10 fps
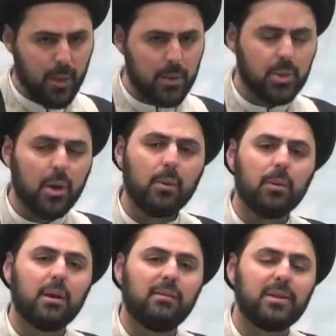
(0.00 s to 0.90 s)

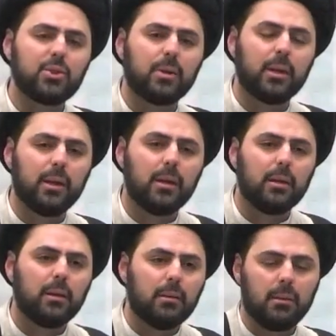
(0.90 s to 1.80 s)
So eventually,
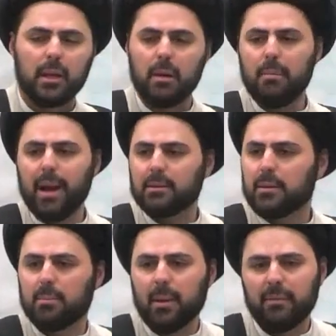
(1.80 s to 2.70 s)
they come back to
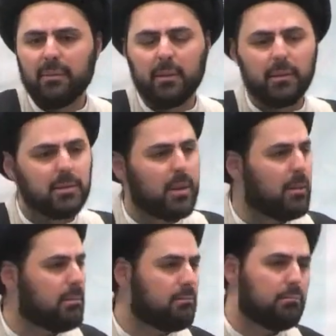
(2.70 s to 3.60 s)
the Prophet and they tell
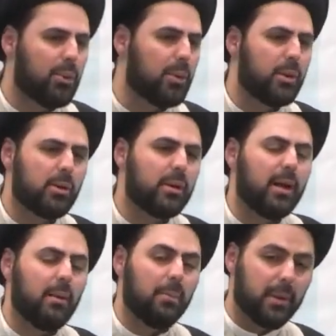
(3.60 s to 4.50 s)
him, we couldn't
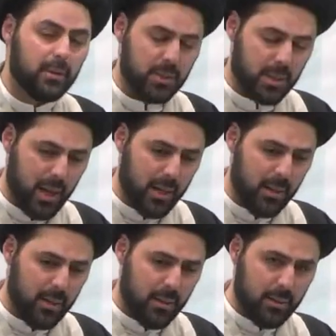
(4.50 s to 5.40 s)
help this guy.
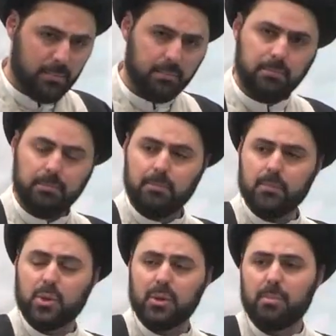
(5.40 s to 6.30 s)

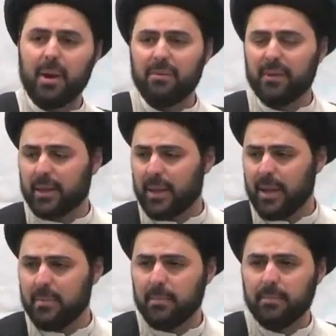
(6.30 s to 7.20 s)
So the Prophet
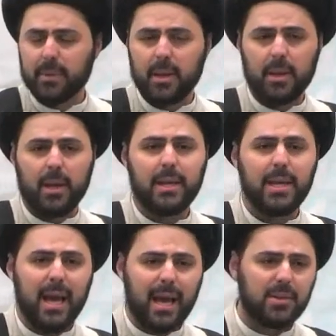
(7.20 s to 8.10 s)
came and
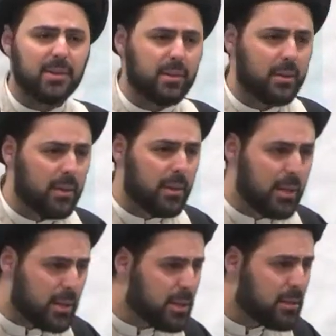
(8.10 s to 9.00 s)
he asked,
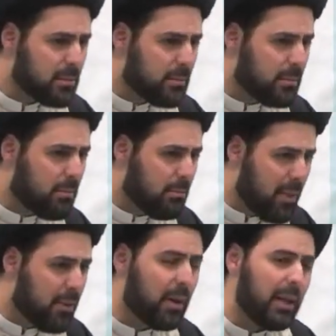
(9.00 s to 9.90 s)
is his
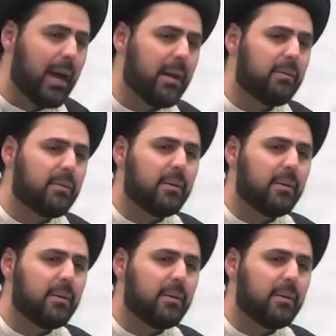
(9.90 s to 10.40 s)
mother alive